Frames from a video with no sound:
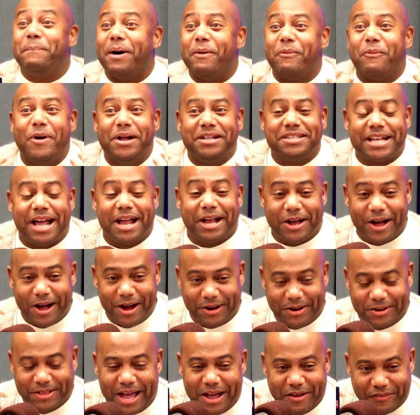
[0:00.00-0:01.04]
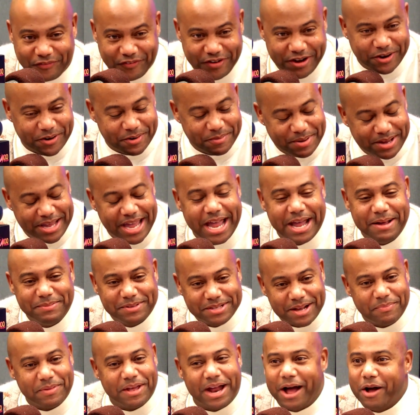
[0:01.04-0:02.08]
But once I conquered that fear, it became
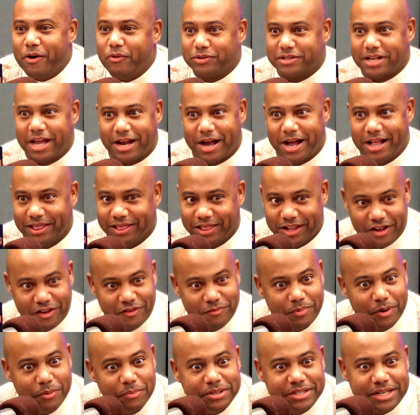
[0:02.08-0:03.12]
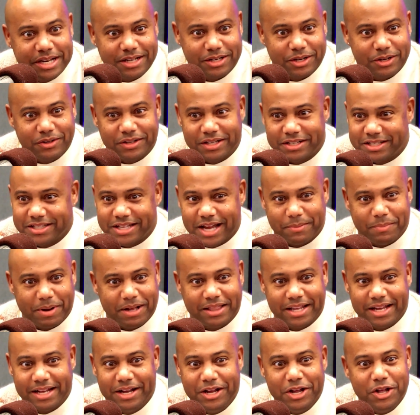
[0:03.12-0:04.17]
something. I was like, I love boba tea, dude. I this love is like that
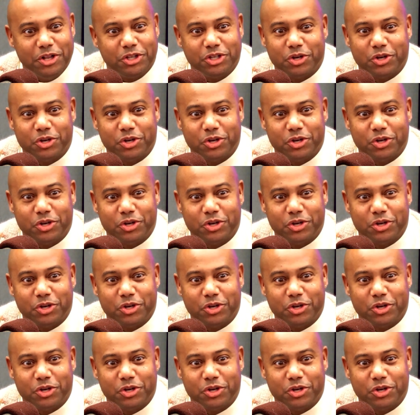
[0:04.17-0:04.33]
you've conquered.